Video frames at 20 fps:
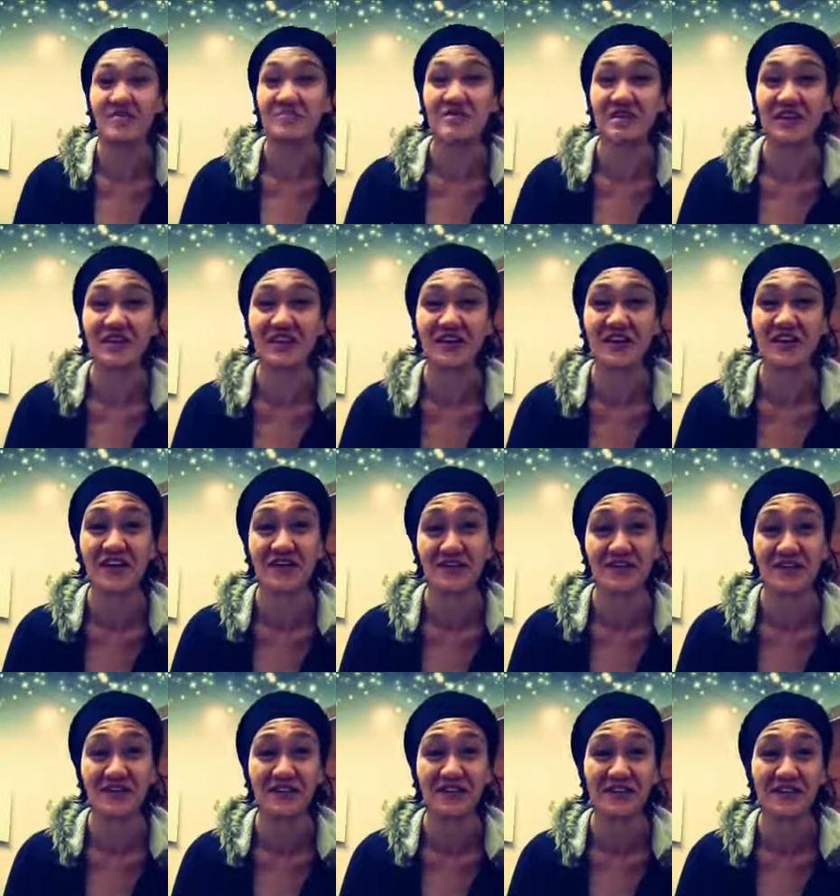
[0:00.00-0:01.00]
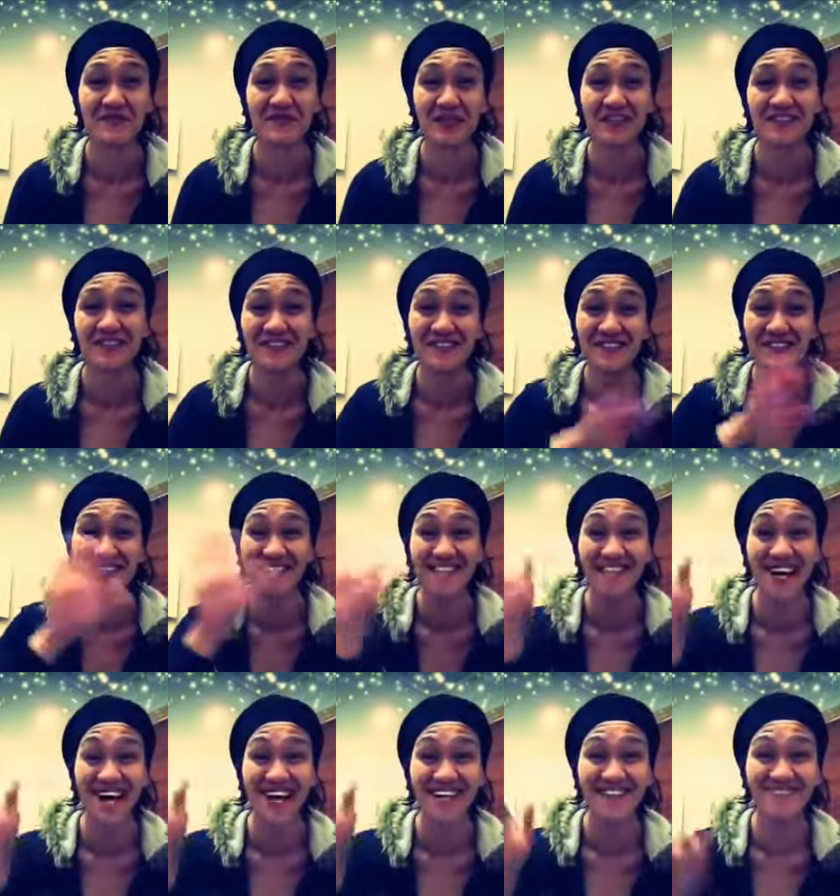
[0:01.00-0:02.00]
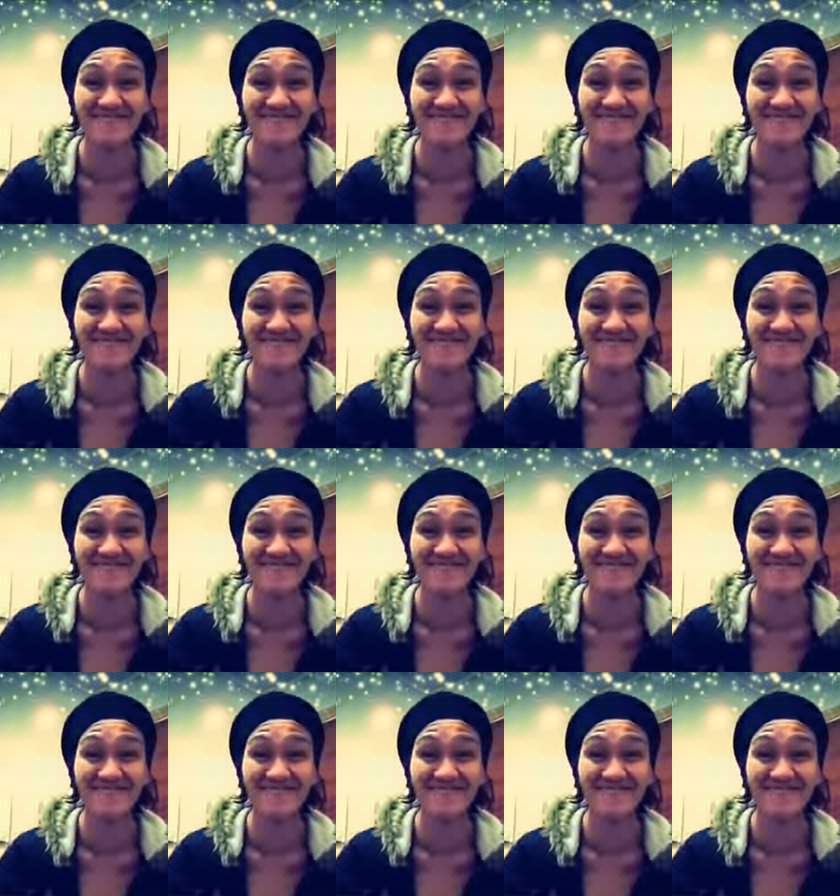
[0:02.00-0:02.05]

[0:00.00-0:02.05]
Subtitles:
I better go. Everyone's home now. See ya.